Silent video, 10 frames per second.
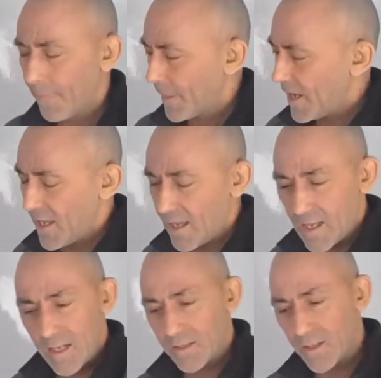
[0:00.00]
I
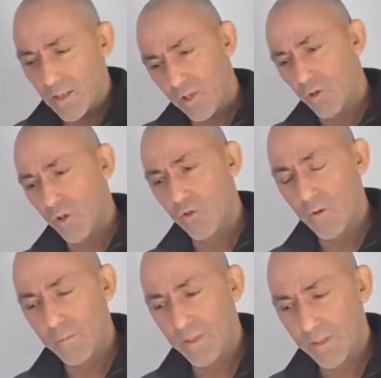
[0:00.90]
had
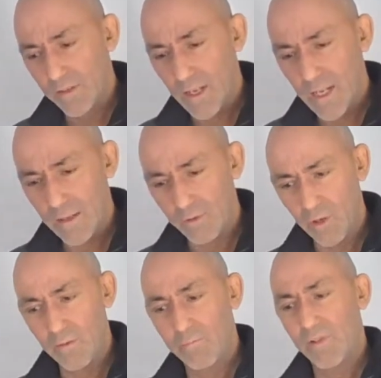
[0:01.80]
groups
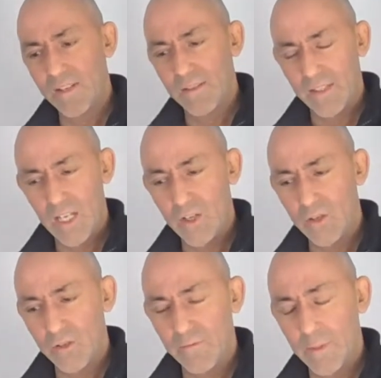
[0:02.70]
doing
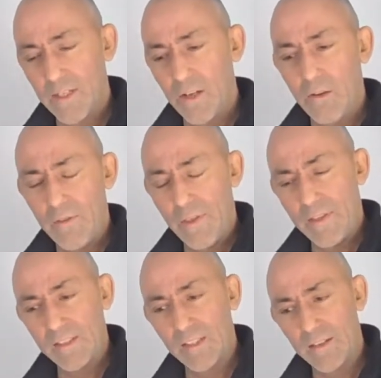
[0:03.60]
presentations of material that
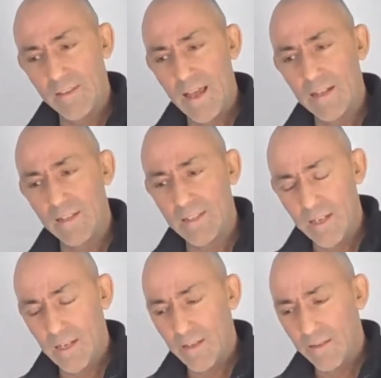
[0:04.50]
they'd studied that
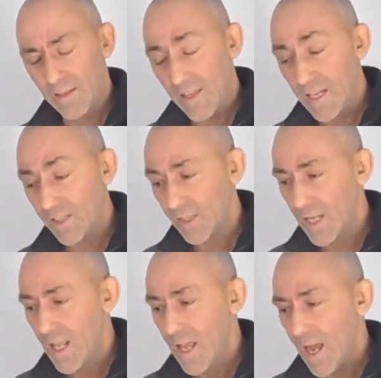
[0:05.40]
lesson,
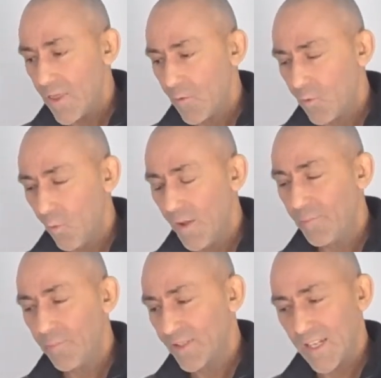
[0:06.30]
and the
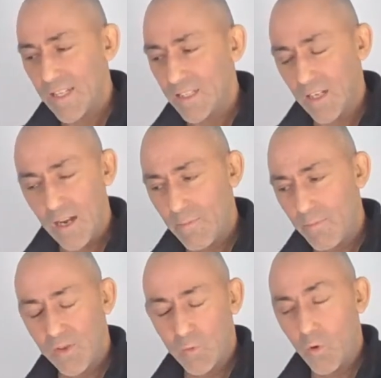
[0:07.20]
one presented, I
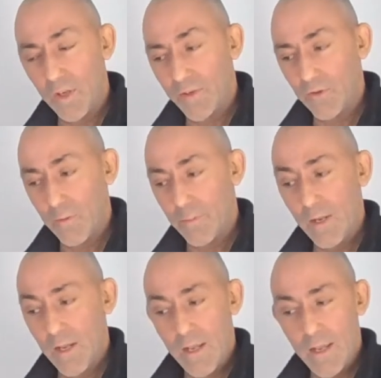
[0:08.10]
remember this one group
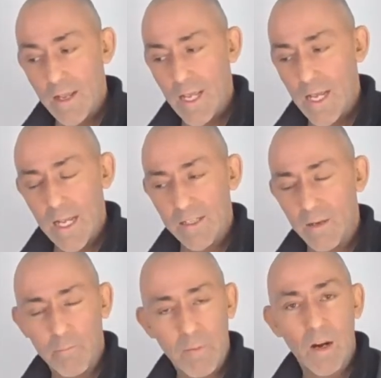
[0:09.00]
did
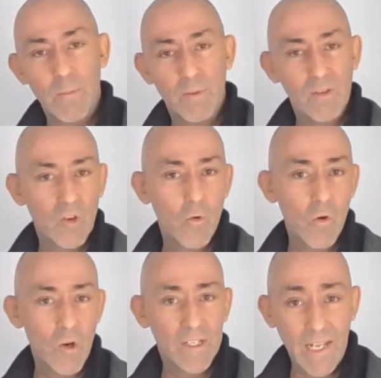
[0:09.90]
a barber's
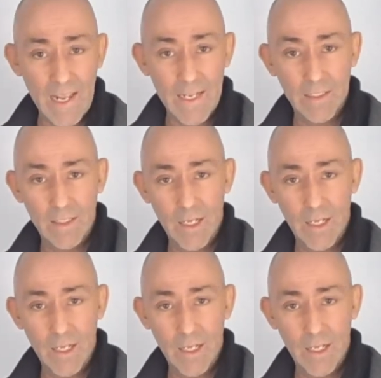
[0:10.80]
quartet.